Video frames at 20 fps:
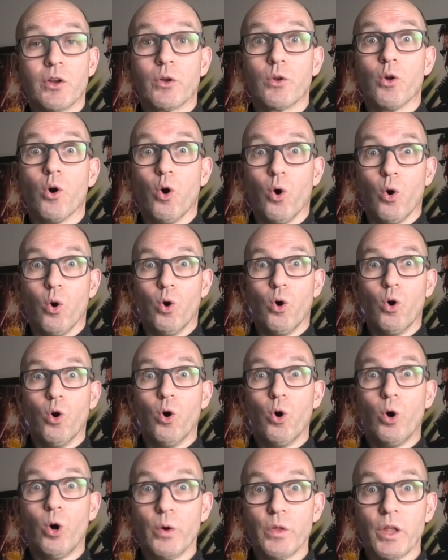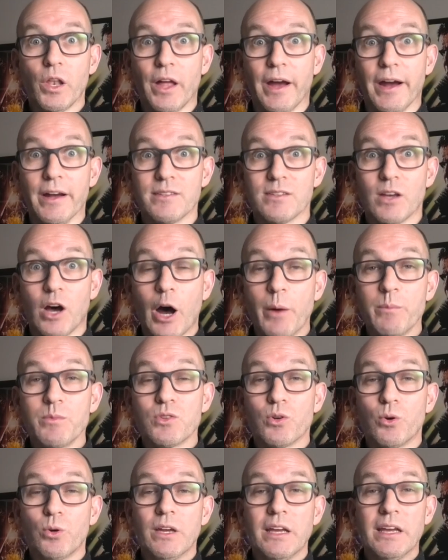on all the lights. I'm
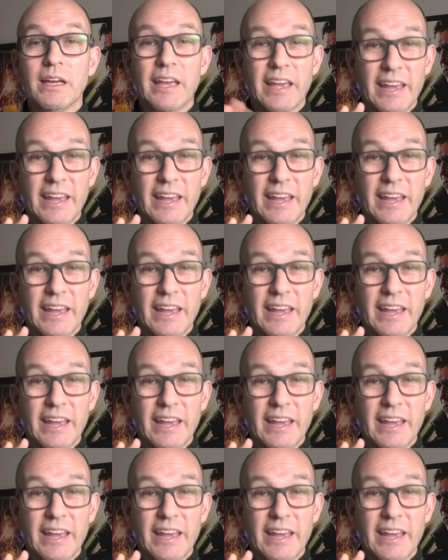talking